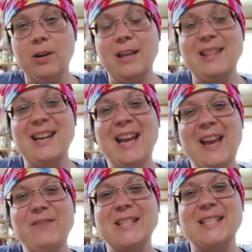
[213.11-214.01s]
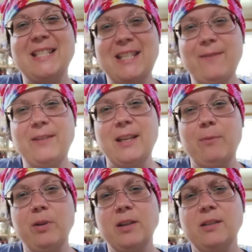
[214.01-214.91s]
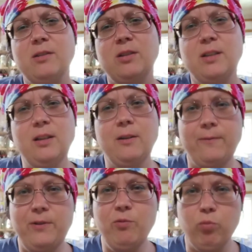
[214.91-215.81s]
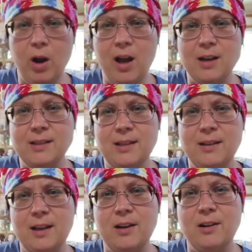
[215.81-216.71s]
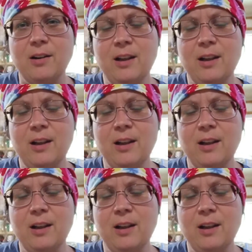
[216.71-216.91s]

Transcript: And then I have to sift it because there's still a few rocks in there